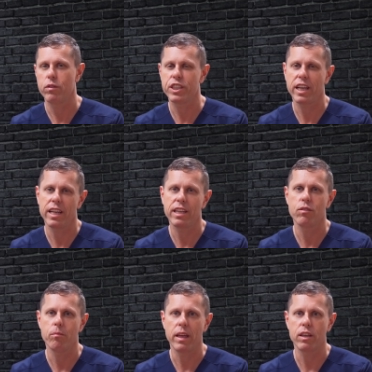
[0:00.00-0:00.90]
which can lead
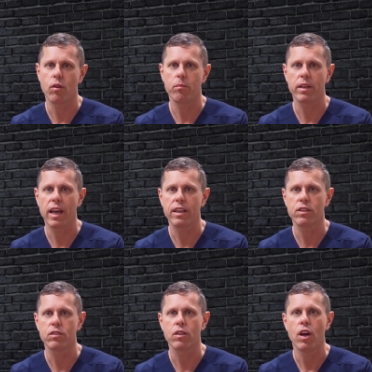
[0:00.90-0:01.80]
to many
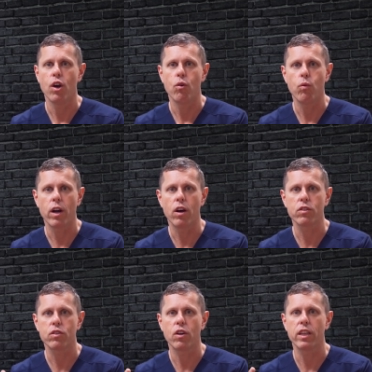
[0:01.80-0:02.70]
complications. We're
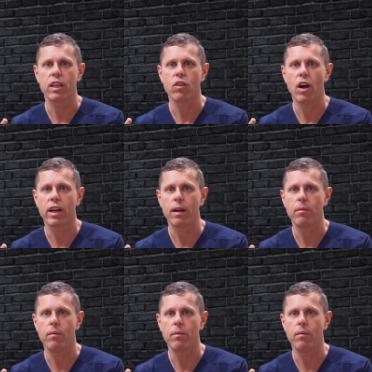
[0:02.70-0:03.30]
also going to talk